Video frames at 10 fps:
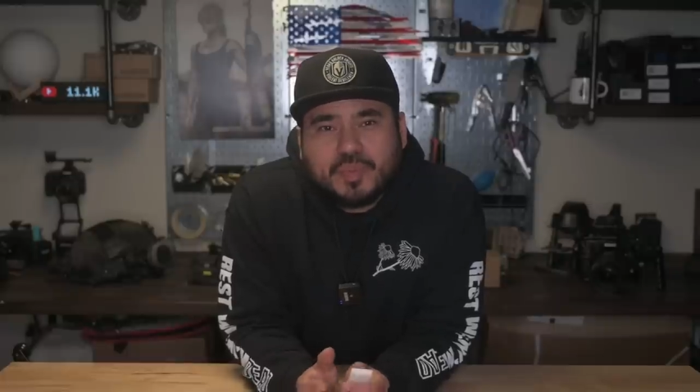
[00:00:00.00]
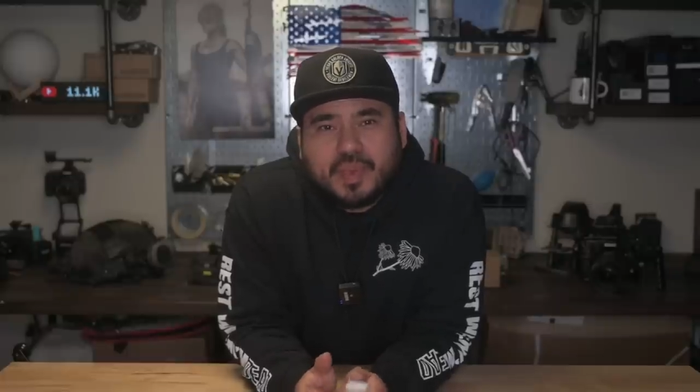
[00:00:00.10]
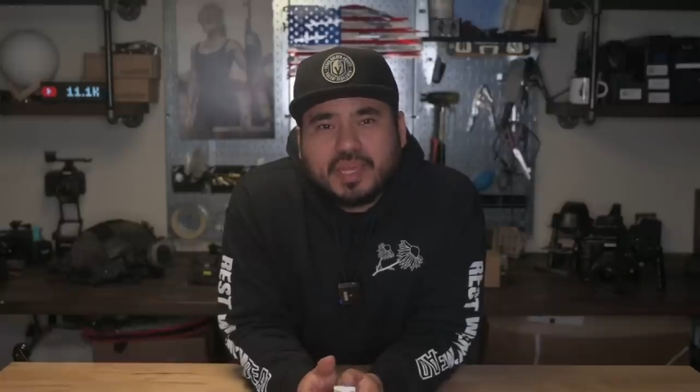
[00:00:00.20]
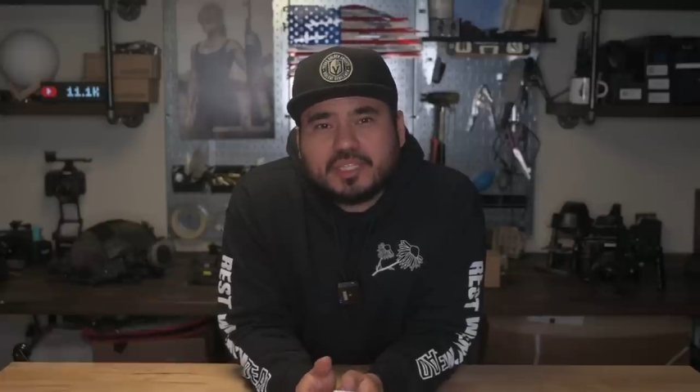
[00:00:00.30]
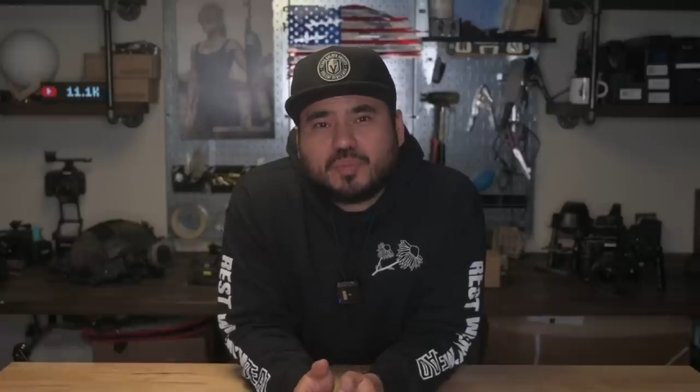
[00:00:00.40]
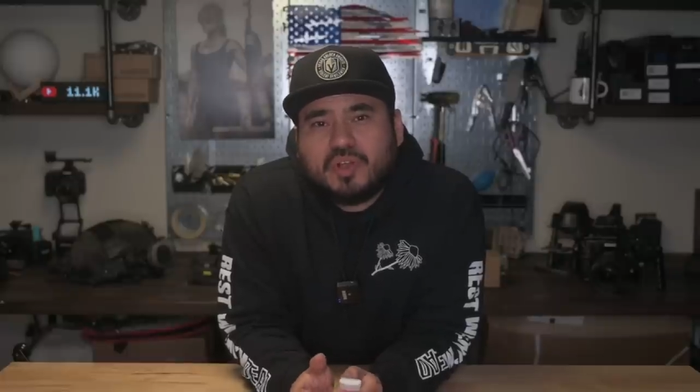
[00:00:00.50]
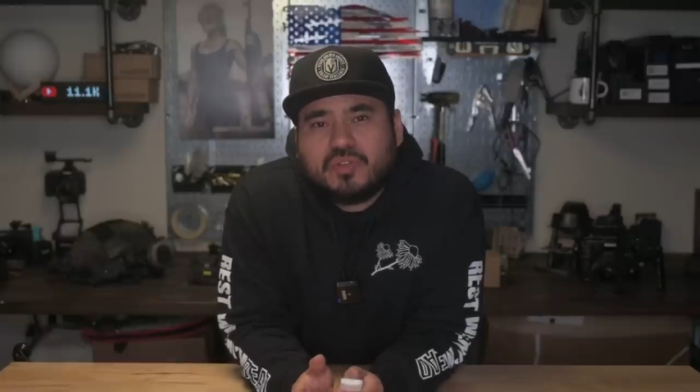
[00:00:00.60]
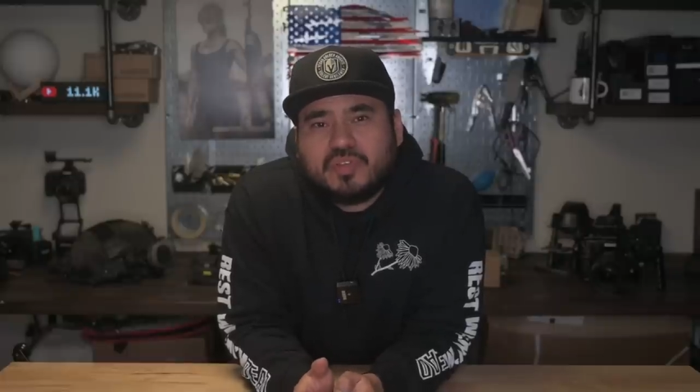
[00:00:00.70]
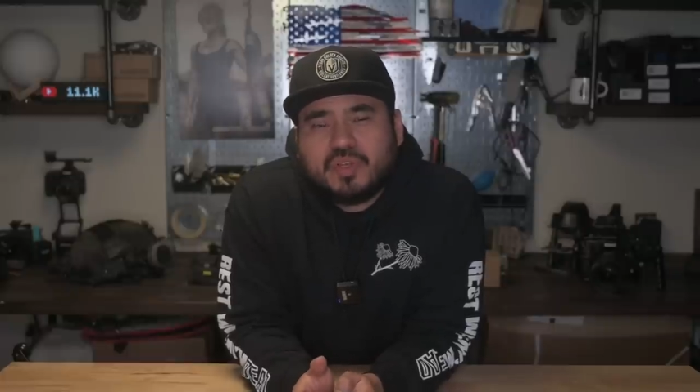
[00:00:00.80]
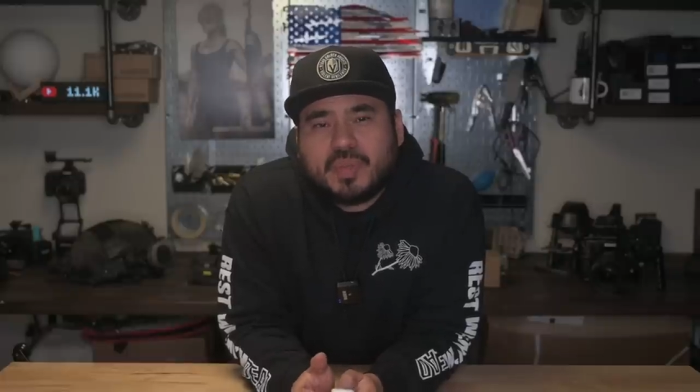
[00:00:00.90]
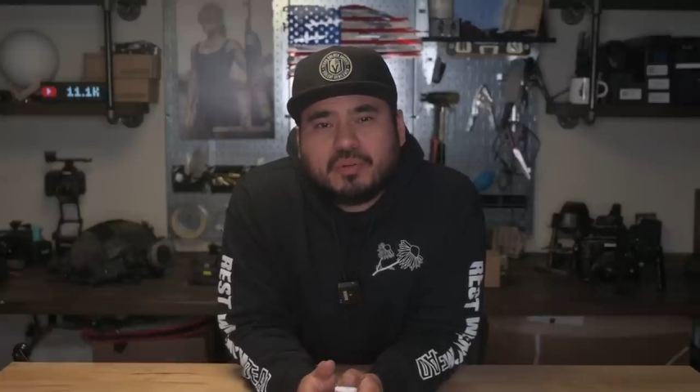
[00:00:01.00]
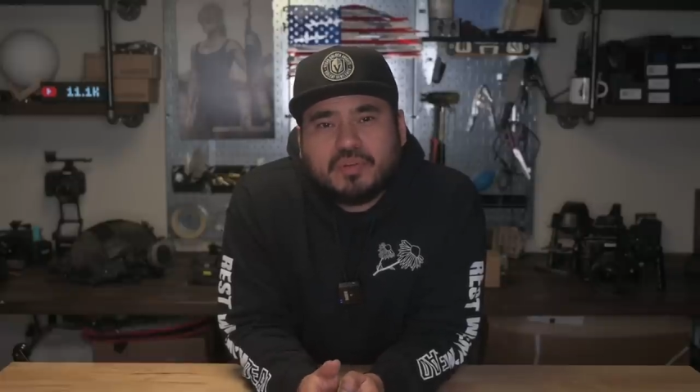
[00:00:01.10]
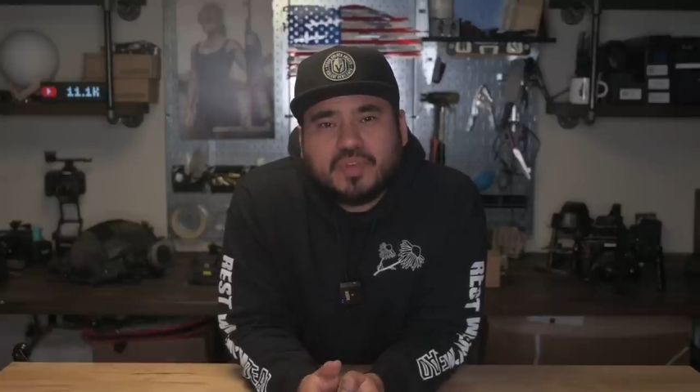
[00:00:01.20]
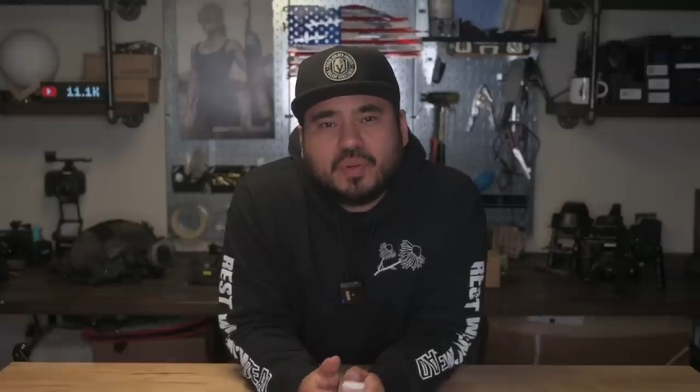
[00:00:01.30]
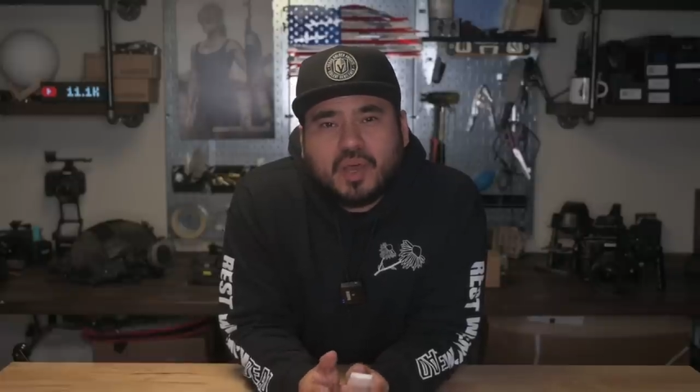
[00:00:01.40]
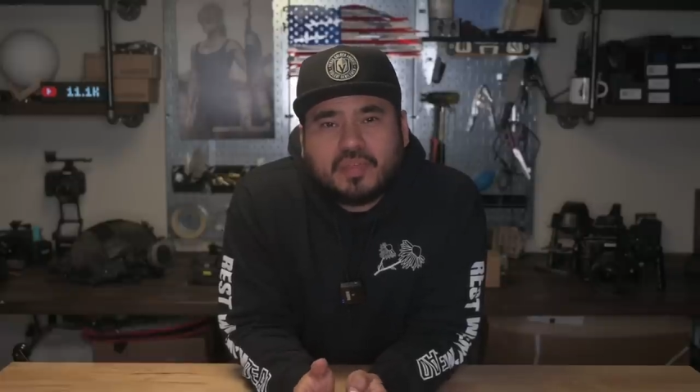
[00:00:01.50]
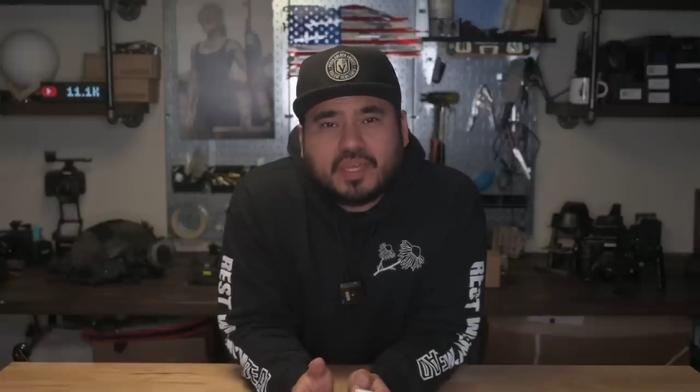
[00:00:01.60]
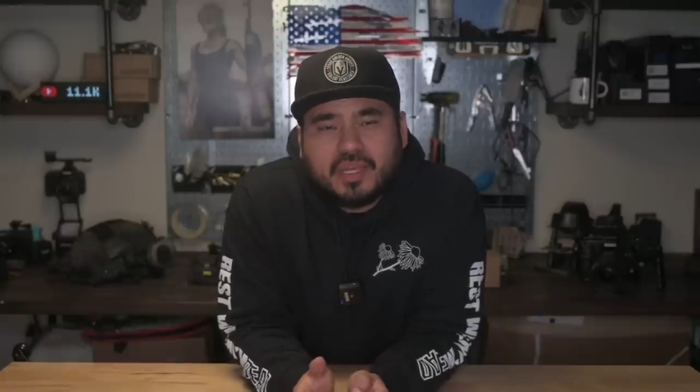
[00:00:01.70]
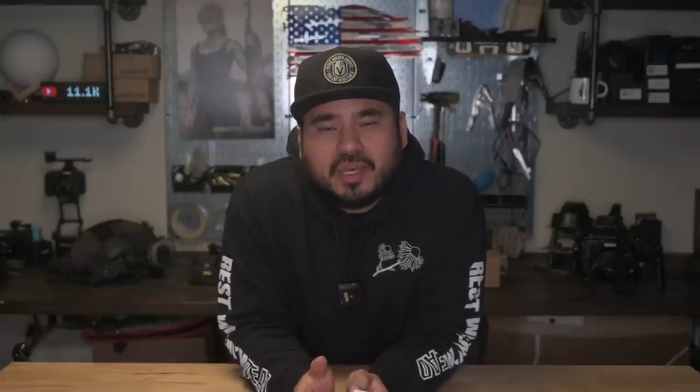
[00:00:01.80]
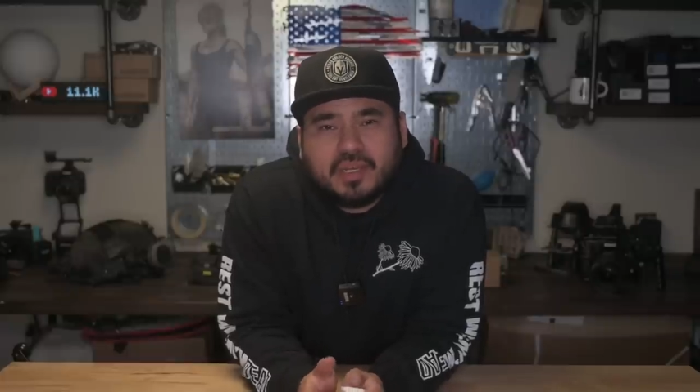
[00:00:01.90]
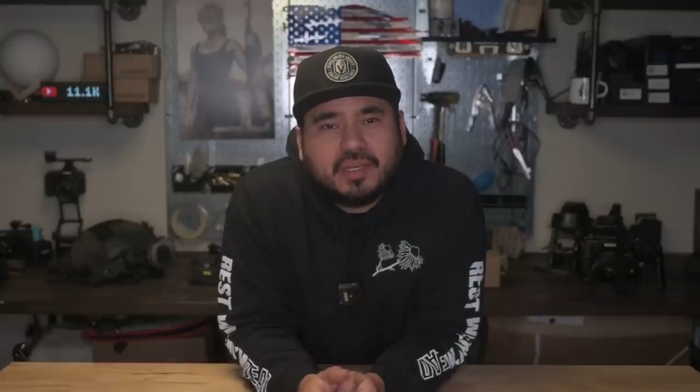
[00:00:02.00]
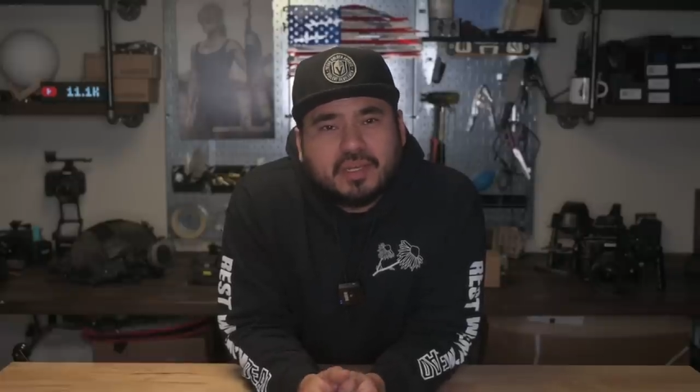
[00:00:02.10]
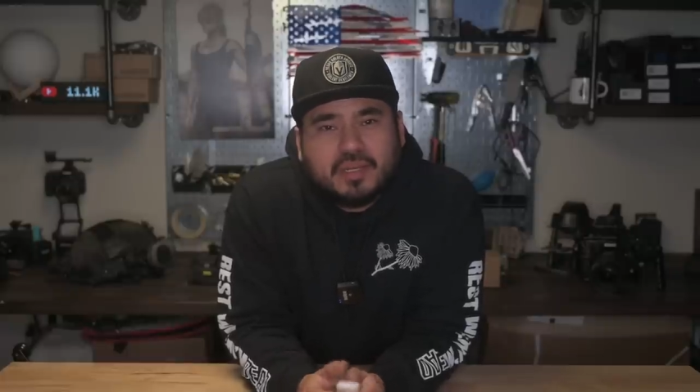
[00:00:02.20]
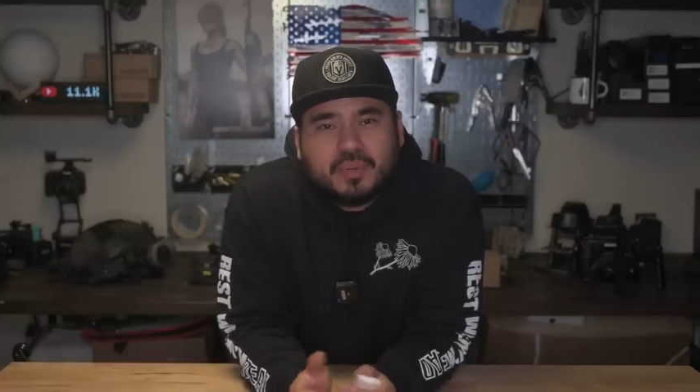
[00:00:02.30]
we might as well film a review on the gun.